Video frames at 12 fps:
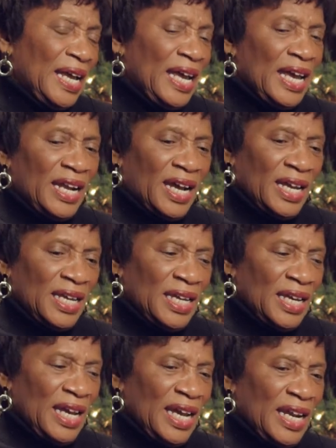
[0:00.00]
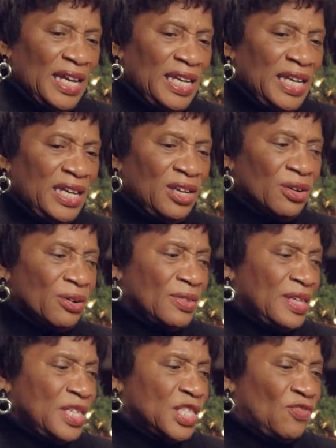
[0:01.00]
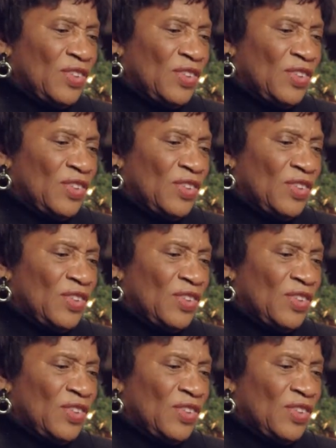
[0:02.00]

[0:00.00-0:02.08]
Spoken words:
and I hear these